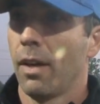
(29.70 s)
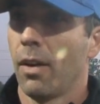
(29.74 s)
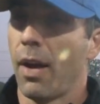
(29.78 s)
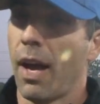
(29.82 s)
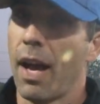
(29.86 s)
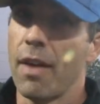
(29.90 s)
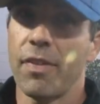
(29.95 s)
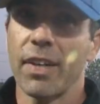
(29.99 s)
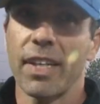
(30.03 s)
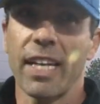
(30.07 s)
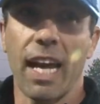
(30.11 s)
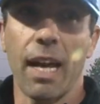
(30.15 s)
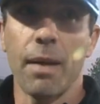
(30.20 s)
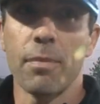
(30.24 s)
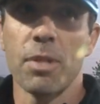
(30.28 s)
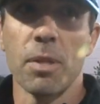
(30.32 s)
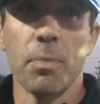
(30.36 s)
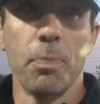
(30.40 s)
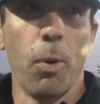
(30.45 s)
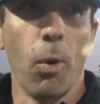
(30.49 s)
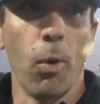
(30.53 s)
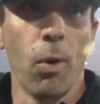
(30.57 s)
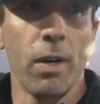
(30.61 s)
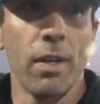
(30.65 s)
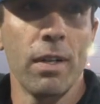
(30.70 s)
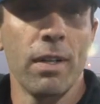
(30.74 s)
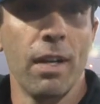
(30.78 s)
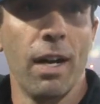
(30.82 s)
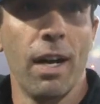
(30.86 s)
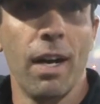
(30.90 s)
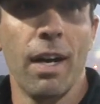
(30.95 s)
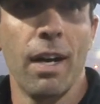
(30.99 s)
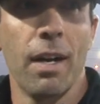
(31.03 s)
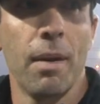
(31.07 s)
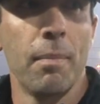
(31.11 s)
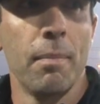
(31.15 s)
every game is important,
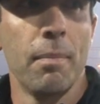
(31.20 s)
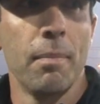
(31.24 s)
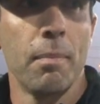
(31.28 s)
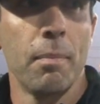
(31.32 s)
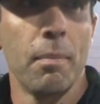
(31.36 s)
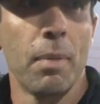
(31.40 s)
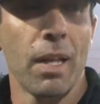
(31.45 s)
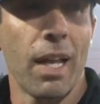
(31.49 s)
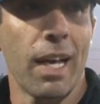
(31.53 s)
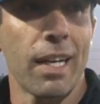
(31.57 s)
um, but